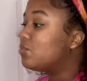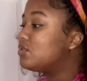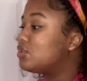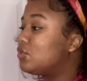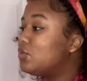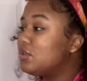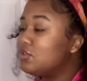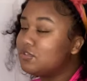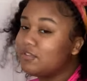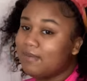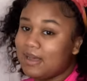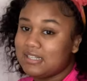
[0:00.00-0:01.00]
too loose
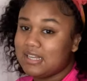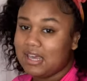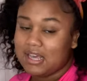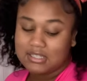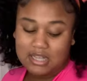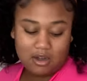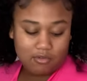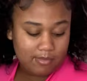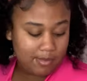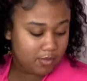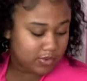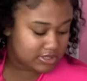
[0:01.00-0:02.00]
for my taste. I don't
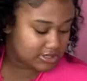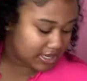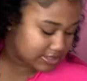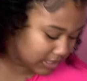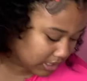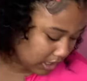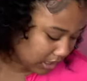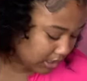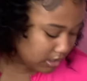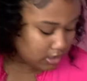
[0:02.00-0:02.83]
know what size I got.